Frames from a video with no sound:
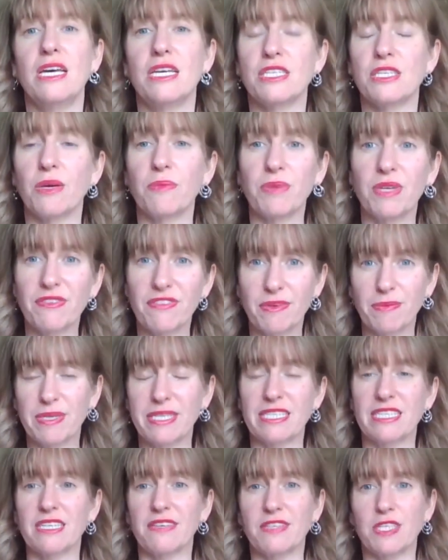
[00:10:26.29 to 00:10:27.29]
So I'm giving
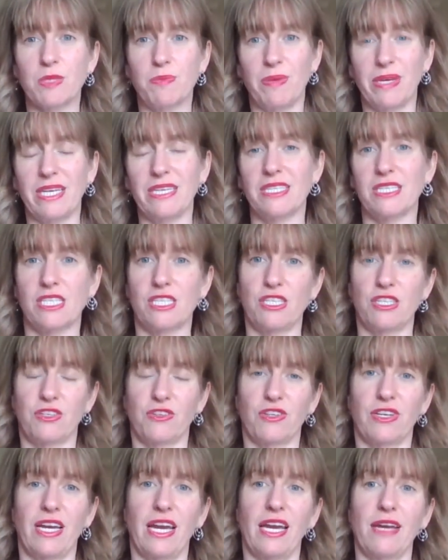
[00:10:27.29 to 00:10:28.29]
myself space to
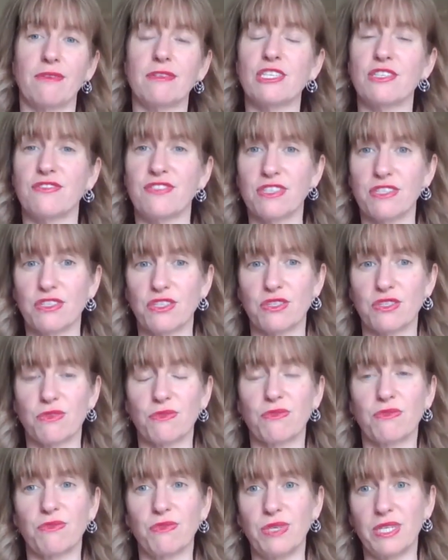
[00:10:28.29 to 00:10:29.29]
create, which feels
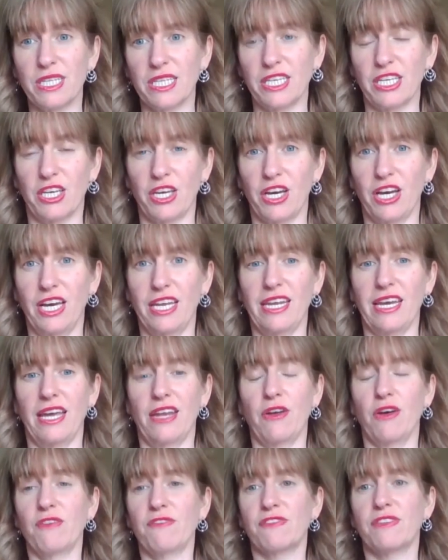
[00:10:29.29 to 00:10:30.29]
really good.
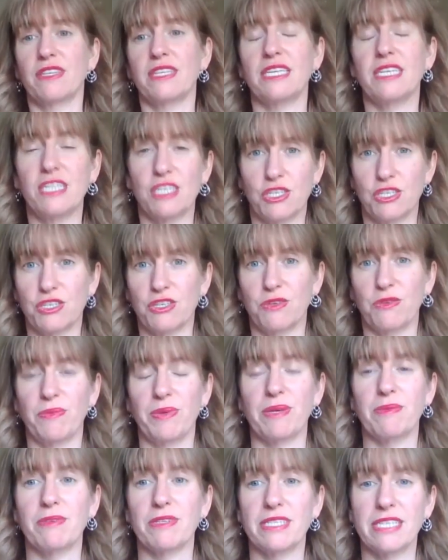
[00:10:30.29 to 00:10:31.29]
And hopefully the intern will
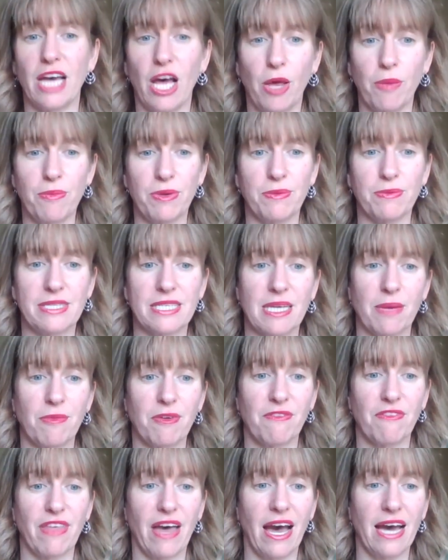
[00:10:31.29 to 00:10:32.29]
be able to help me with
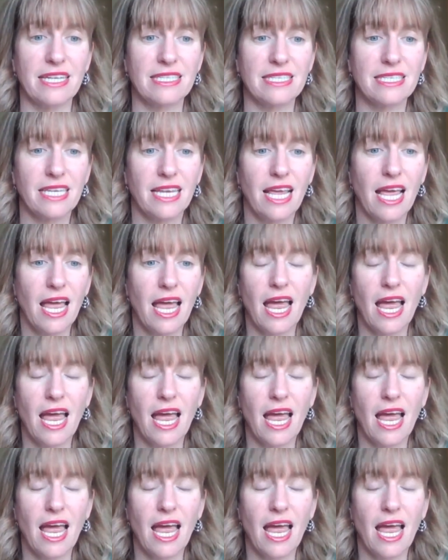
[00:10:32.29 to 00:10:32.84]
some of that.